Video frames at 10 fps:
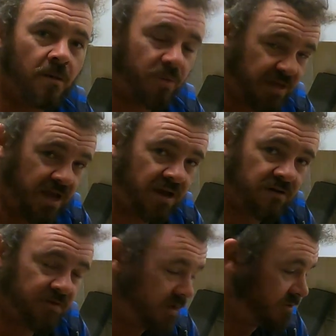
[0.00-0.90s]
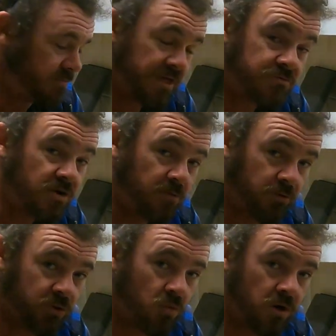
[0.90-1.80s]
By the end of it, there was about 3
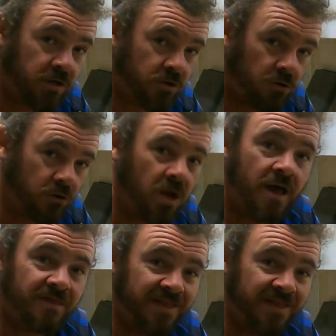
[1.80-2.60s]
bottles of wine gone.